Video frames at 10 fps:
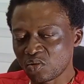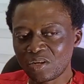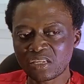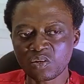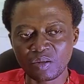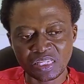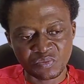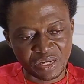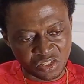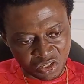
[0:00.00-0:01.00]
those who have come
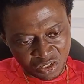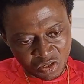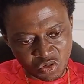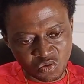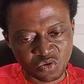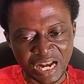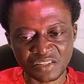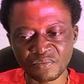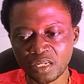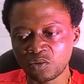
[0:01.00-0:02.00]
inspection, those who
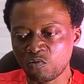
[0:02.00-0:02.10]
have made